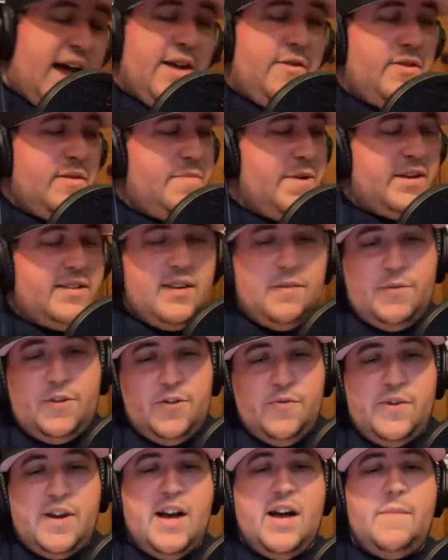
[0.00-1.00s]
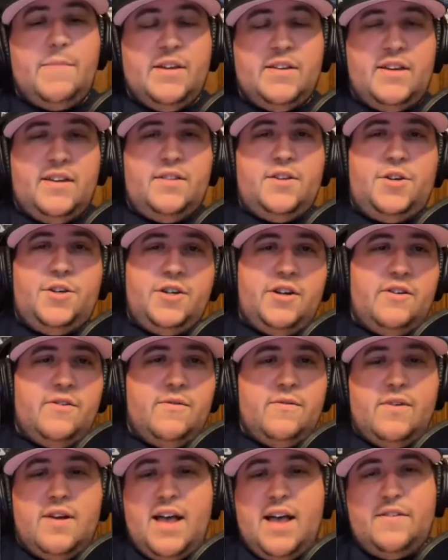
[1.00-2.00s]
only picked up 2 comics at the
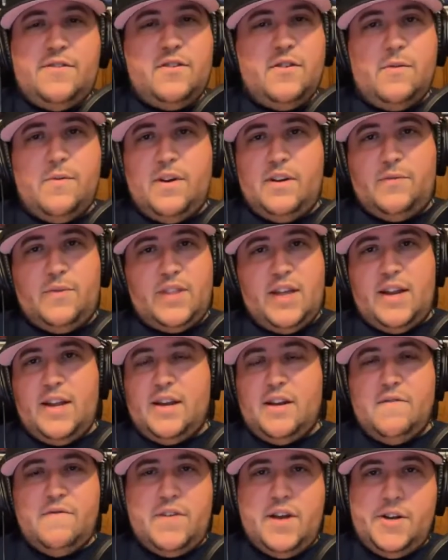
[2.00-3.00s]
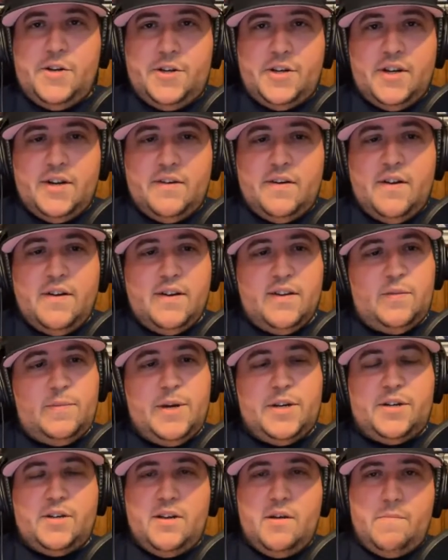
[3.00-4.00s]
show. As always with any convention,
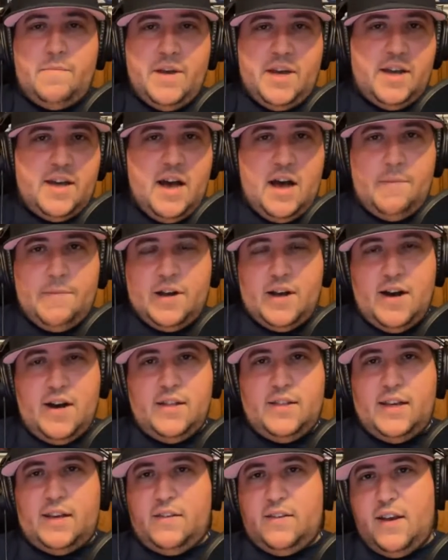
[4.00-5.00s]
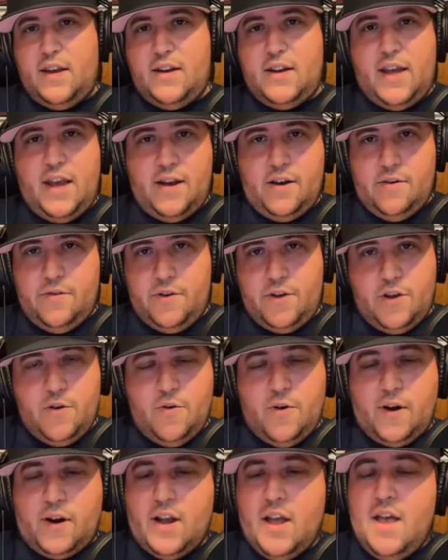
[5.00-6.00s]
especially a big Comic-Con like San Diego, New
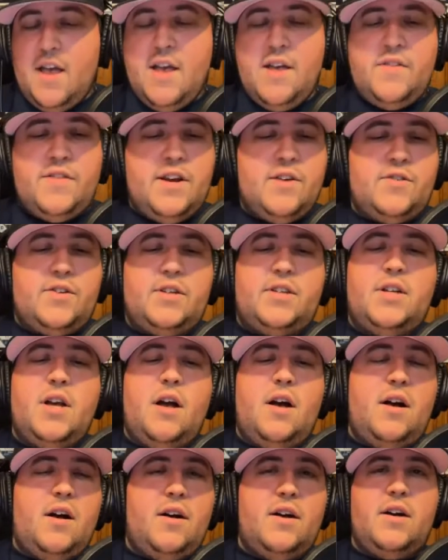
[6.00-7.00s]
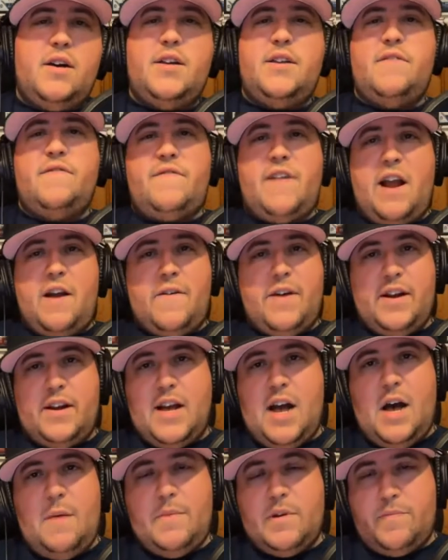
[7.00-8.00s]
York, there's a ton of variant
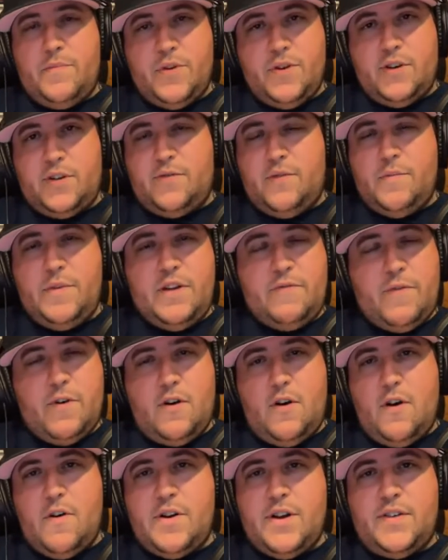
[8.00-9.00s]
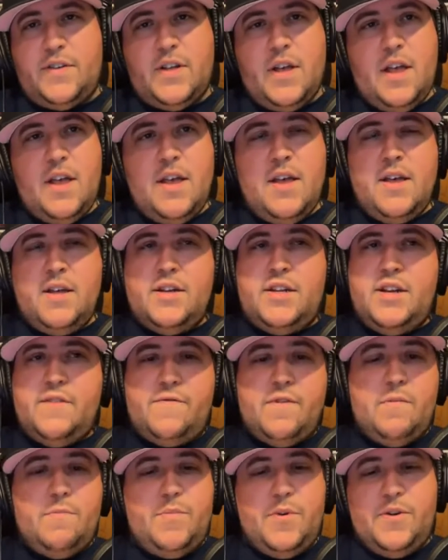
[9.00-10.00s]
comic books from different artists,
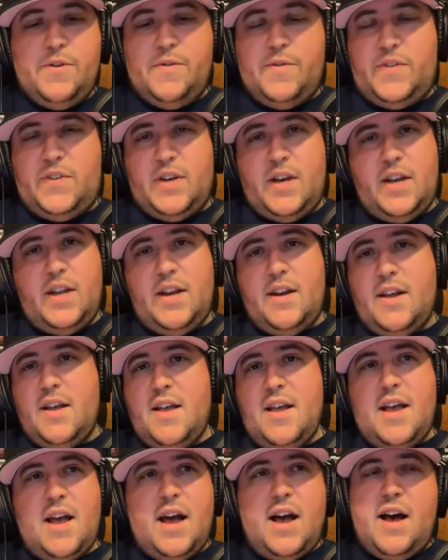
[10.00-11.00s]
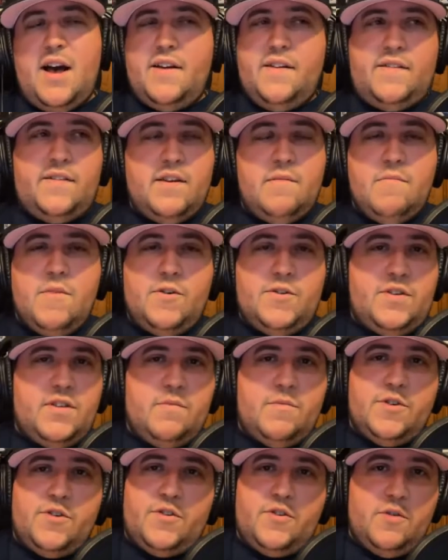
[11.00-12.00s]
different booths, and honestly, most of
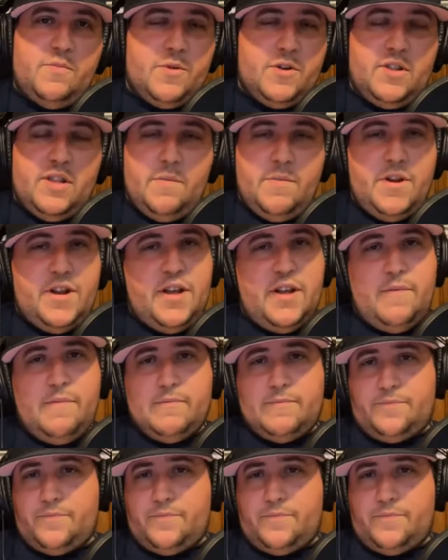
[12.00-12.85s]
them are super limited.